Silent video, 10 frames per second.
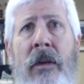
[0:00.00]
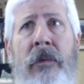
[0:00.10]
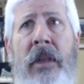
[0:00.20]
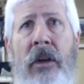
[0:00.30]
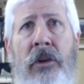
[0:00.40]

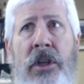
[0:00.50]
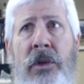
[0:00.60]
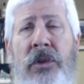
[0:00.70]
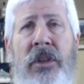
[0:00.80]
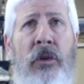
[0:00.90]
that are
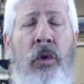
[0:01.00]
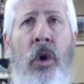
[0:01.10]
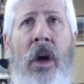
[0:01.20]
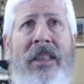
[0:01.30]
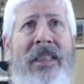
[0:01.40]
used
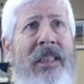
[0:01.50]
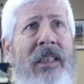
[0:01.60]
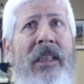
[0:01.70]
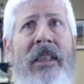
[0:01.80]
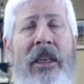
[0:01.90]
across
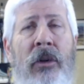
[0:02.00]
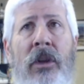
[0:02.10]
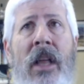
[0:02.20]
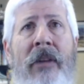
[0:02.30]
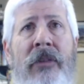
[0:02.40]
a
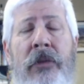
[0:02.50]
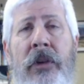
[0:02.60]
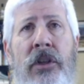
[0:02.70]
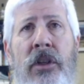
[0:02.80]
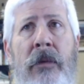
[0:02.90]
lot of
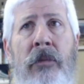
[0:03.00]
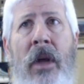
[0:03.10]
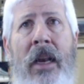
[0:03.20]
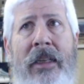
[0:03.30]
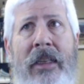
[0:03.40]
different consumer
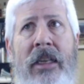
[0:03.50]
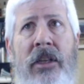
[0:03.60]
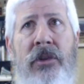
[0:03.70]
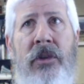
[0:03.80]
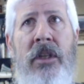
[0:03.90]
product
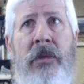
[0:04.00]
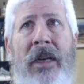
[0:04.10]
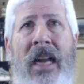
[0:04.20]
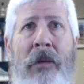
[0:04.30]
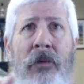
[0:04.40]
industries.
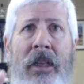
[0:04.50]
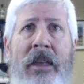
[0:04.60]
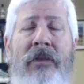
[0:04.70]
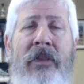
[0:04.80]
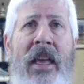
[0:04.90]
But I'm really
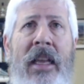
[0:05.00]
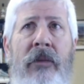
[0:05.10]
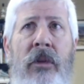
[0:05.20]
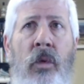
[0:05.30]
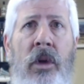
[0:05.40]
a fan
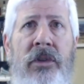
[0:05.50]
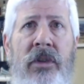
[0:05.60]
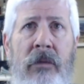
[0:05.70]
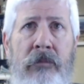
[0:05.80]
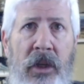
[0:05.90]
of the ones
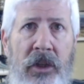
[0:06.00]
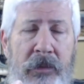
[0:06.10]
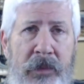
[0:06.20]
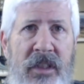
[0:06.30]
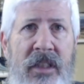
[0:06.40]
that are built
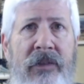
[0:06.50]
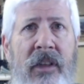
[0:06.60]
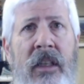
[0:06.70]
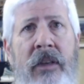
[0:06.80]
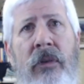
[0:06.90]

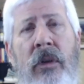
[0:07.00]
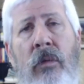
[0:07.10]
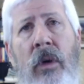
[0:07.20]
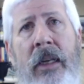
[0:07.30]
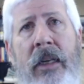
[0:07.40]
specifically for the
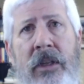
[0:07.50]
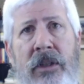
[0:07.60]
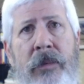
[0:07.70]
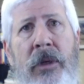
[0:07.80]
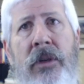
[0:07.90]
wine and
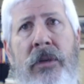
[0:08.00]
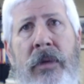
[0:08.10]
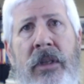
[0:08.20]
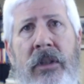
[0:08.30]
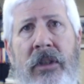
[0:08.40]
spirits
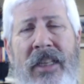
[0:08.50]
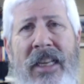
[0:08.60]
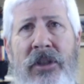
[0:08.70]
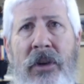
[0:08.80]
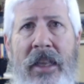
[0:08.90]
business.
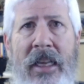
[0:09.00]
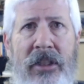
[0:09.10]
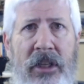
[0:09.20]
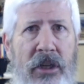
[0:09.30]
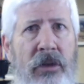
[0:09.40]
These are
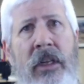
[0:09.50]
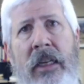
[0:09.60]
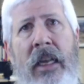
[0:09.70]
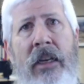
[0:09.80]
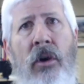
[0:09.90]
things that you can
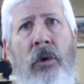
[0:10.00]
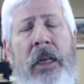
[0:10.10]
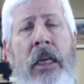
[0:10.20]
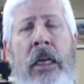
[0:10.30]
get going,